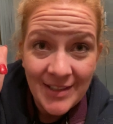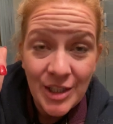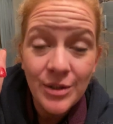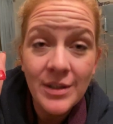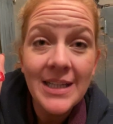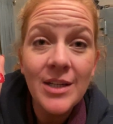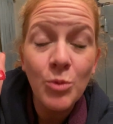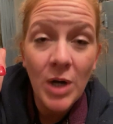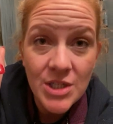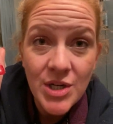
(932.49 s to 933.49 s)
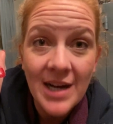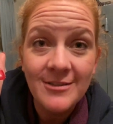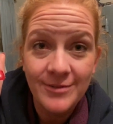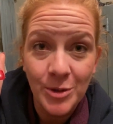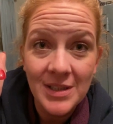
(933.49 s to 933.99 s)
you need to watch
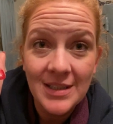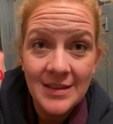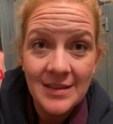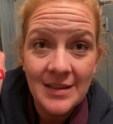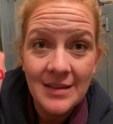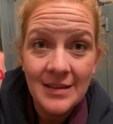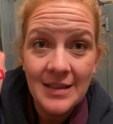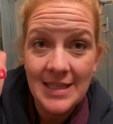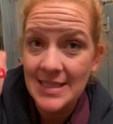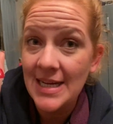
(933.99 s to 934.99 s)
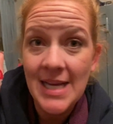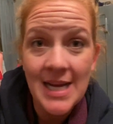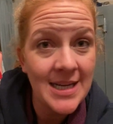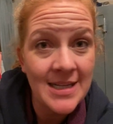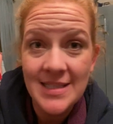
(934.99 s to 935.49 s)
out for, because that
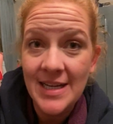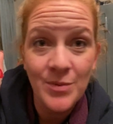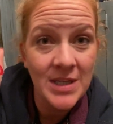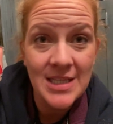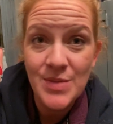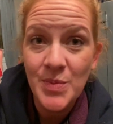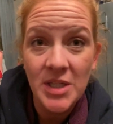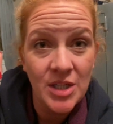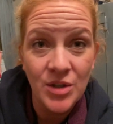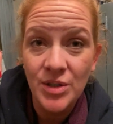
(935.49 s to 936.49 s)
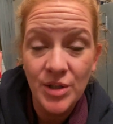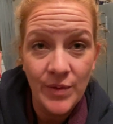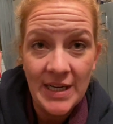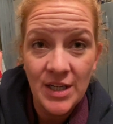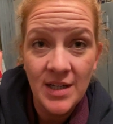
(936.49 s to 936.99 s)
guy isn't done with his political
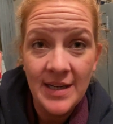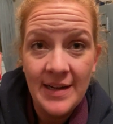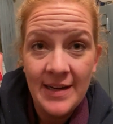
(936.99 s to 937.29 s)
career.